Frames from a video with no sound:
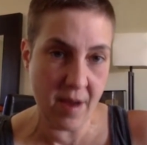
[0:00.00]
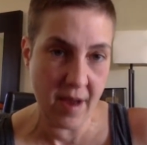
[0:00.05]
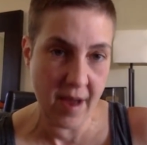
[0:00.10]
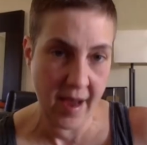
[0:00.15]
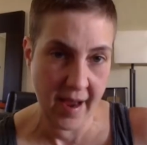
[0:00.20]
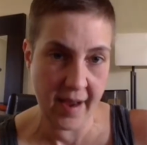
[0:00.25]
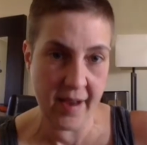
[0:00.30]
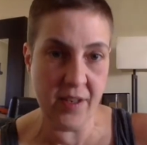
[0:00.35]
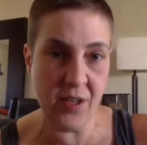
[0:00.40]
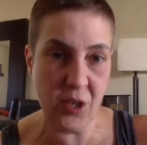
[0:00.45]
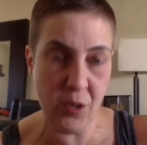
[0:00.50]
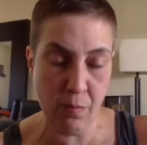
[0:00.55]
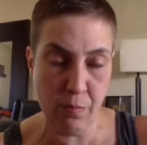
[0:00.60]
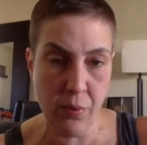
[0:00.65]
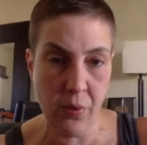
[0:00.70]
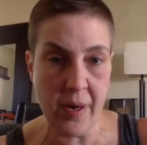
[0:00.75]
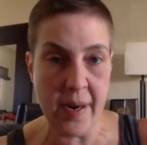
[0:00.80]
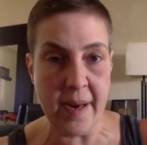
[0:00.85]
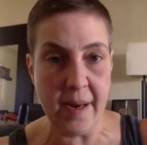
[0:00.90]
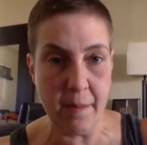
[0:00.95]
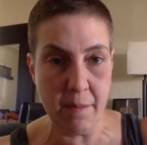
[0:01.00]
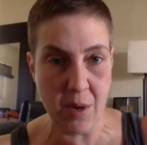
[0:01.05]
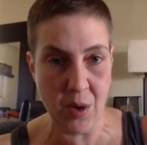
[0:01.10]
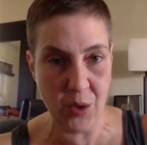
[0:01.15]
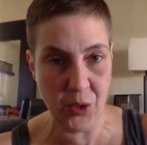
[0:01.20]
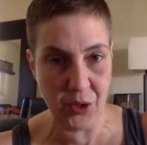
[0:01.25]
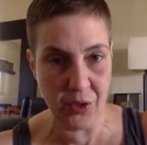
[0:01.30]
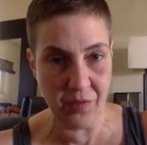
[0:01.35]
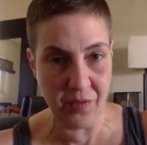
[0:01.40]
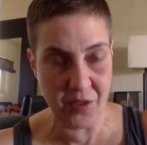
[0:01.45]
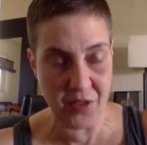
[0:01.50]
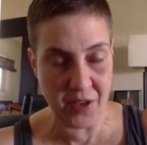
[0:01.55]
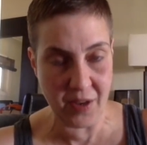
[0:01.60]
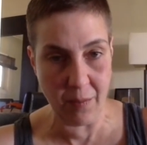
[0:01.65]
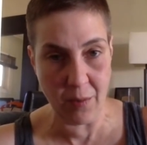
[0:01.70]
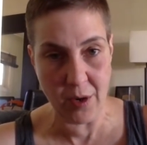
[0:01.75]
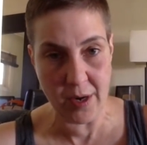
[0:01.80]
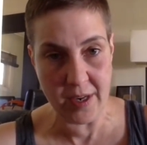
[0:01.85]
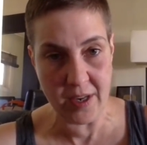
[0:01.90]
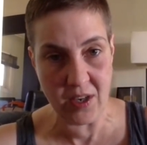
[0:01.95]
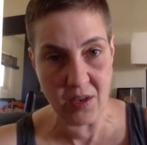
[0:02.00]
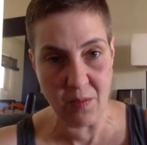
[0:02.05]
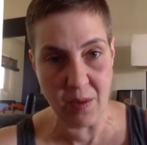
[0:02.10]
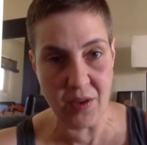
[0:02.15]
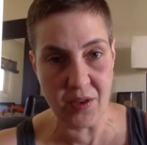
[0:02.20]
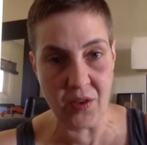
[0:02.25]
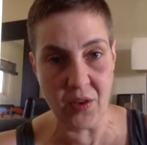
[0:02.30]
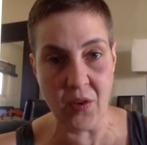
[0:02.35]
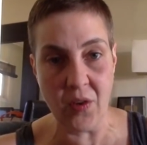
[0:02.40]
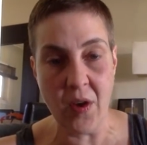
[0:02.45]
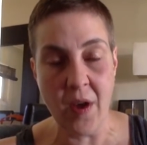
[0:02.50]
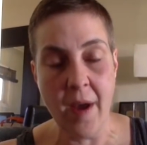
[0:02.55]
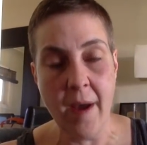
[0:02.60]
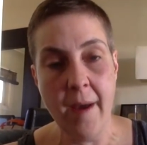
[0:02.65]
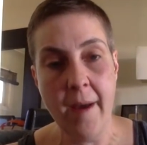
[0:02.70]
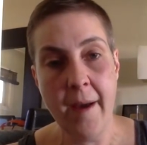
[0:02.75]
had to bring a motion for summary dismissal,